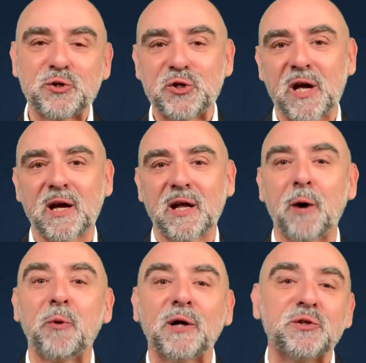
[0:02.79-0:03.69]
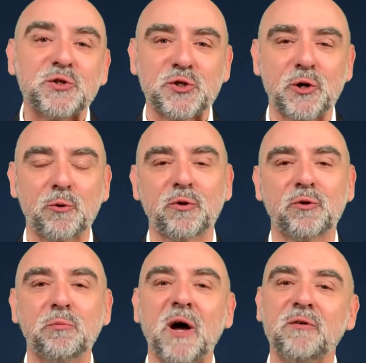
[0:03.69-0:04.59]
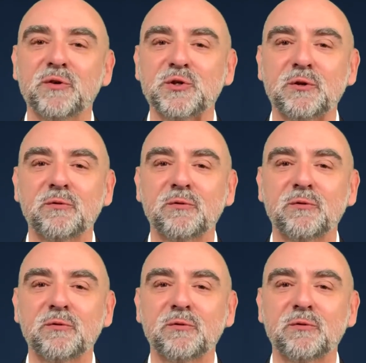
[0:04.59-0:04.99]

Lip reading: Jack, and I want to share with you my vision